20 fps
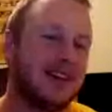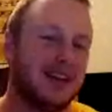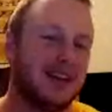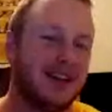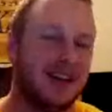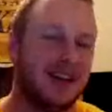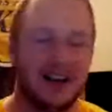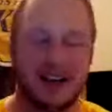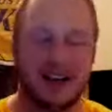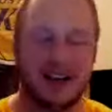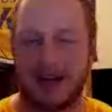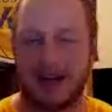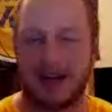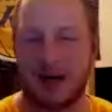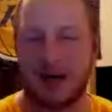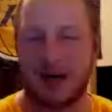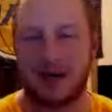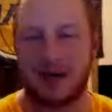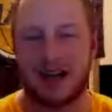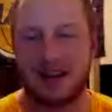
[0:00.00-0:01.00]
Yeah, I
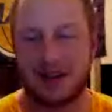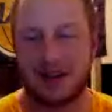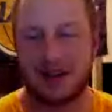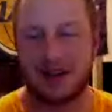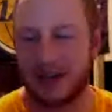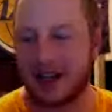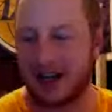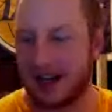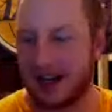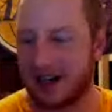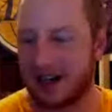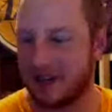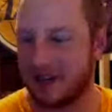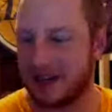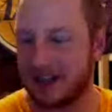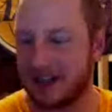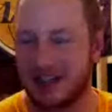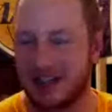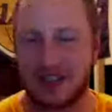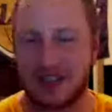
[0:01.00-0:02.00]
mean, I think we got
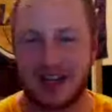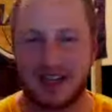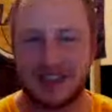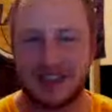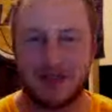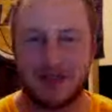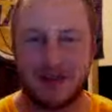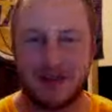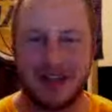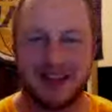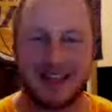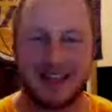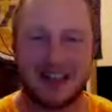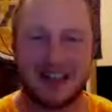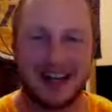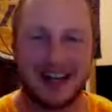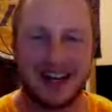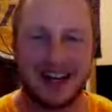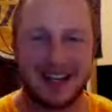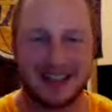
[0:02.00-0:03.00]
everything. Did you guys have anything
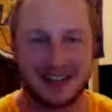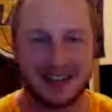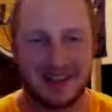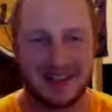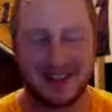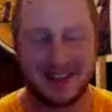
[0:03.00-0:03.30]
to add?